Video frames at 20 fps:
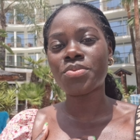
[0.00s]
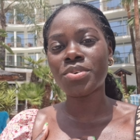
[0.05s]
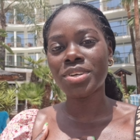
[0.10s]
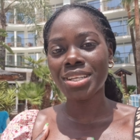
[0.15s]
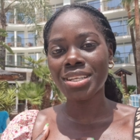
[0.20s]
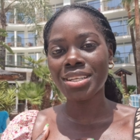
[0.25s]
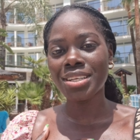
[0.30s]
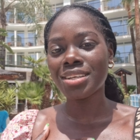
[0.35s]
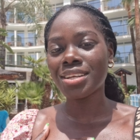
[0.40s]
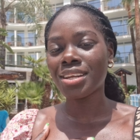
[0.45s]

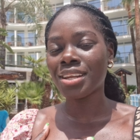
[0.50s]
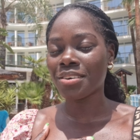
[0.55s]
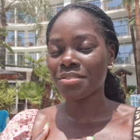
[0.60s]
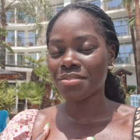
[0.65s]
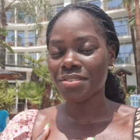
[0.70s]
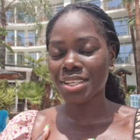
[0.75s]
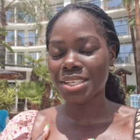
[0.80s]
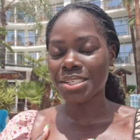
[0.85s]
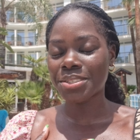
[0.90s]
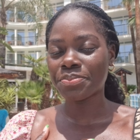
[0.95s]
really
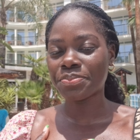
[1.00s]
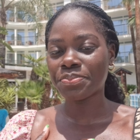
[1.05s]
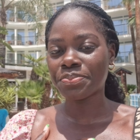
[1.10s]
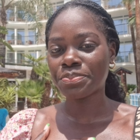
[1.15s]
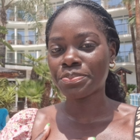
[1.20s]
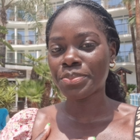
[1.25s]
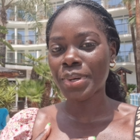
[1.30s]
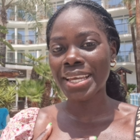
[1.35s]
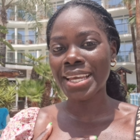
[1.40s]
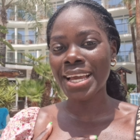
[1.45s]
lovely.
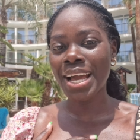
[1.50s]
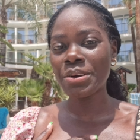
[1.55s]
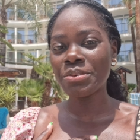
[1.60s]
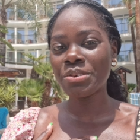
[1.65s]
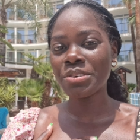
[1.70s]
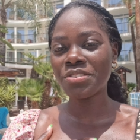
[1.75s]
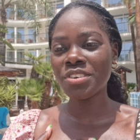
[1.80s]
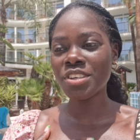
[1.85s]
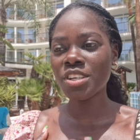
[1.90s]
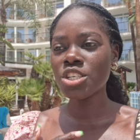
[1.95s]
But yeah,
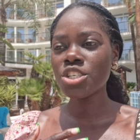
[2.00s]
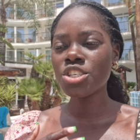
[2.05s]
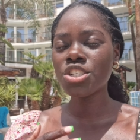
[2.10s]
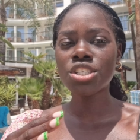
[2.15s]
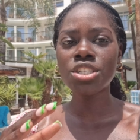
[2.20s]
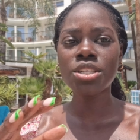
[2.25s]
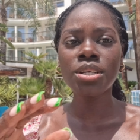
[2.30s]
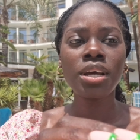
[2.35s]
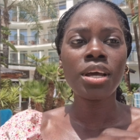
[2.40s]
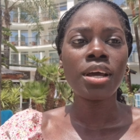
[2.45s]
we
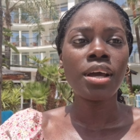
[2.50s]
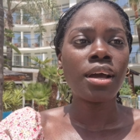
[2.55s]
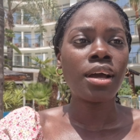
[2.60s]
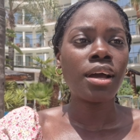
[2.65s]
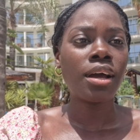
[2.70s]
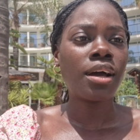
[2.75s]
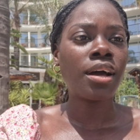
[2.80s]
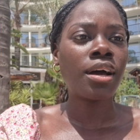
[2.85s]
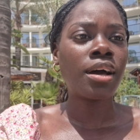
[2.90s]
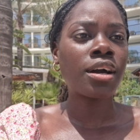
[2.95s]
finished.
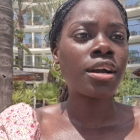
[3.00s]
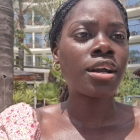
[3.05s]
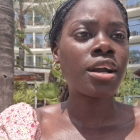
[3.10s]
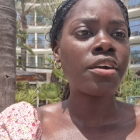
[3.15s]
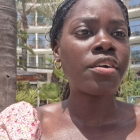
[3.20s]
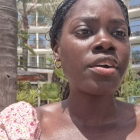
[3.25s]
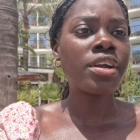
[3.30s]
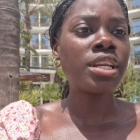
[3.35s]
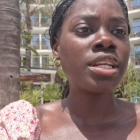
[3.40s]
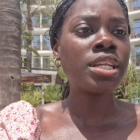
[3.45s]
Uh,
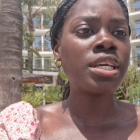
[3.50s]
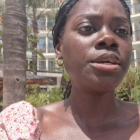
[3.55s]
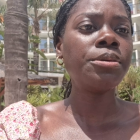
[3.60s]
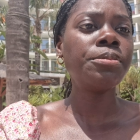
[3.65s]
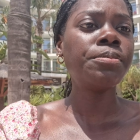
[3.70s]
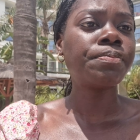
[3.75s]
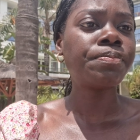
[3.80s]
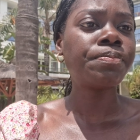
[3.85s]
currently,